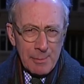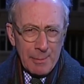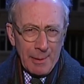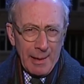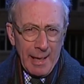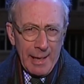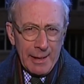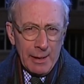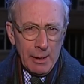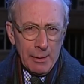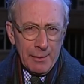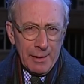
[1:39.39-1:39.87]
but
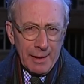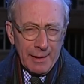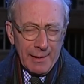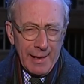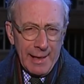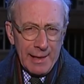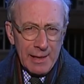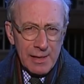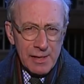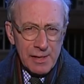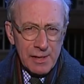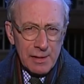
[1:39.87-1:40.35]
I don't think
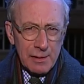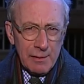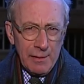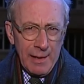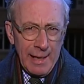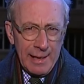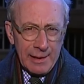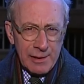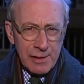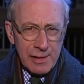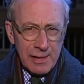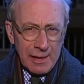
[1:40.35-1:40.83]

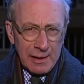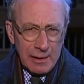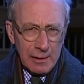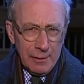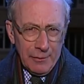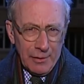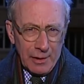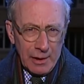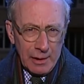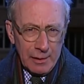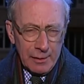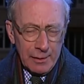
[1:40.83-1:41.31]
that's
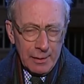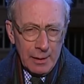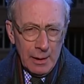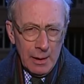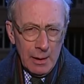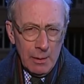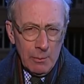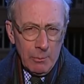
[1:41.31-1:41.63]
significant.